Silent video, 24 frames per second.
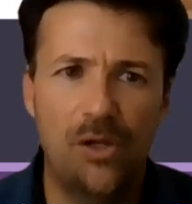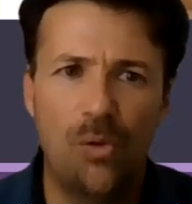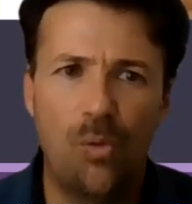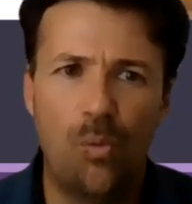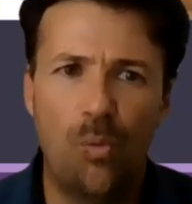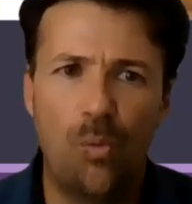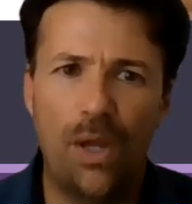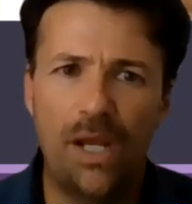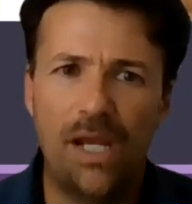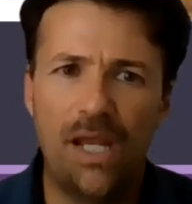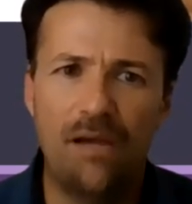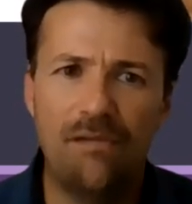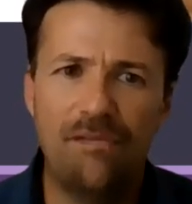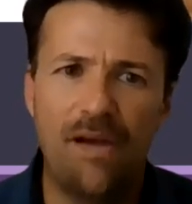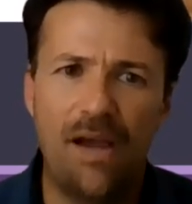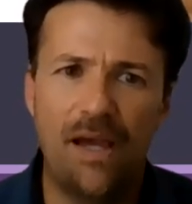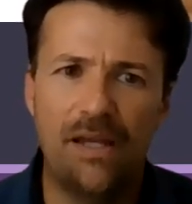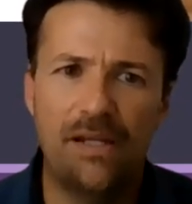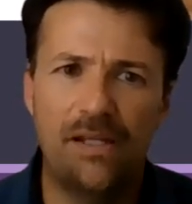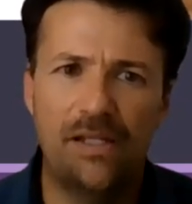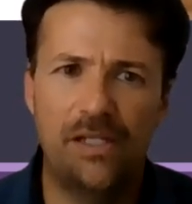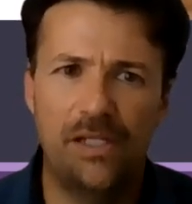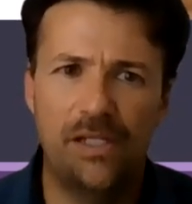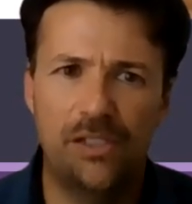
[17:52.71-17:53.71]
when I've had
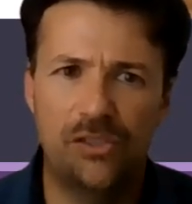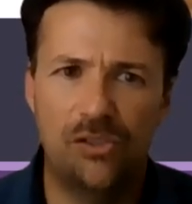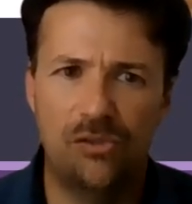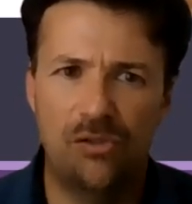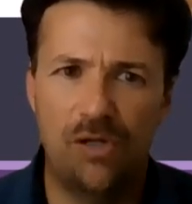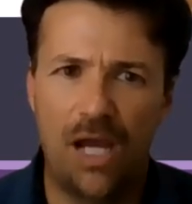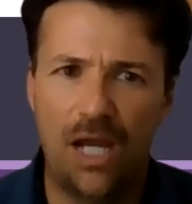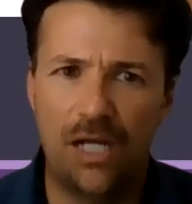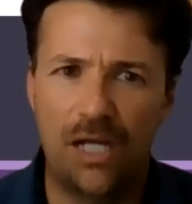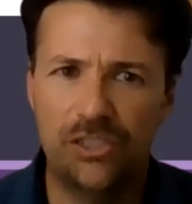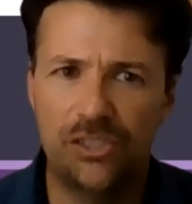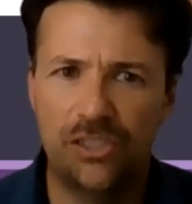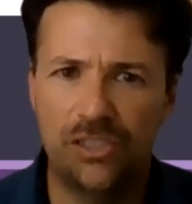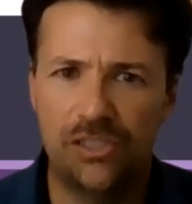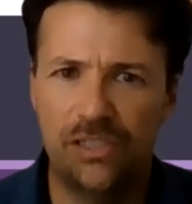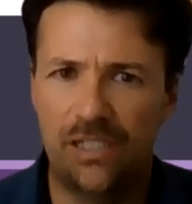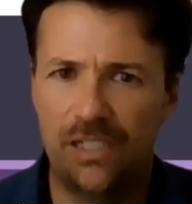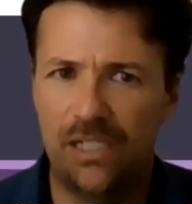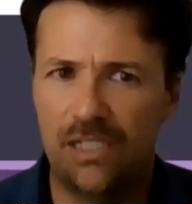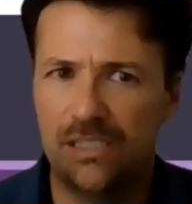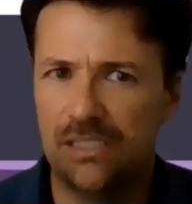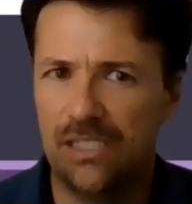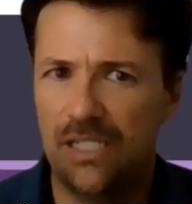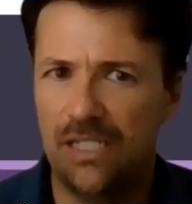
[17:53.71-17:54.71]
an interaction that
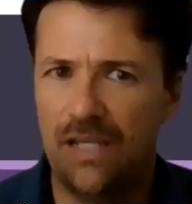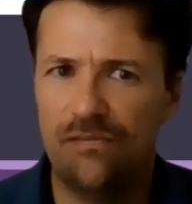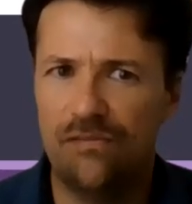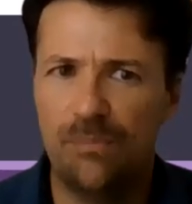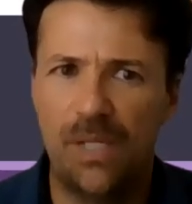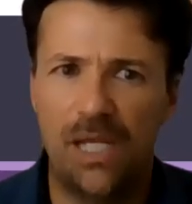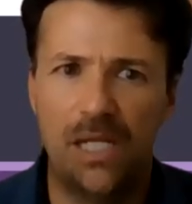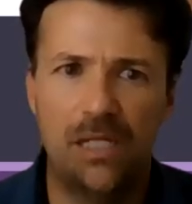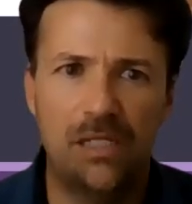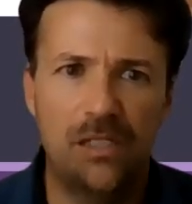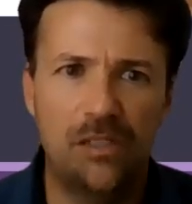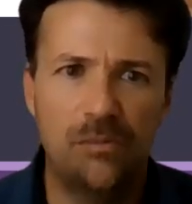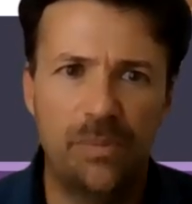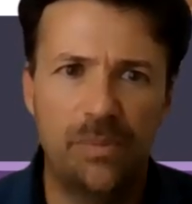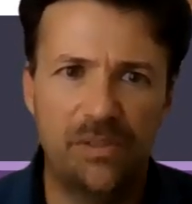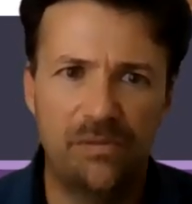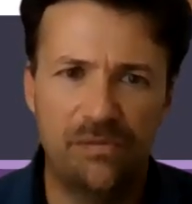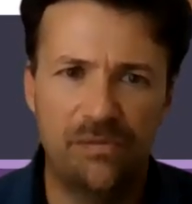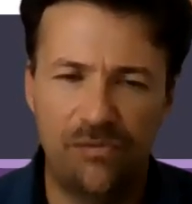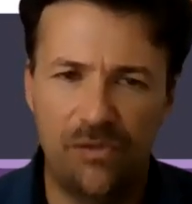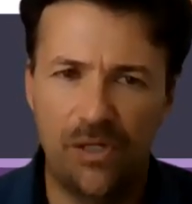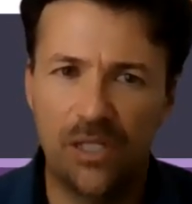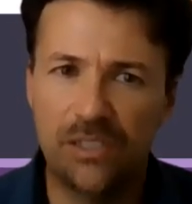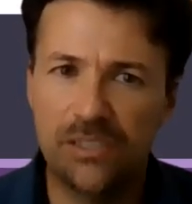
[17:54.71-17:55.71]
has left me a little bit
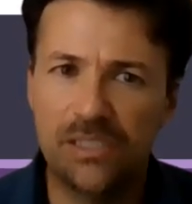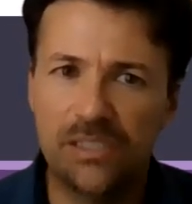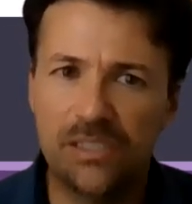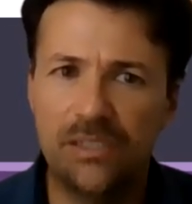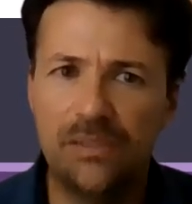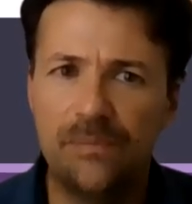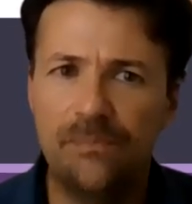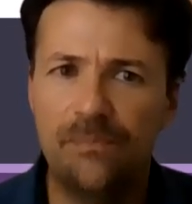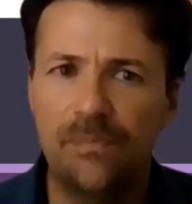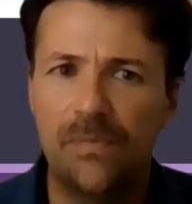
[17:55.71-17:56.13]
flustered,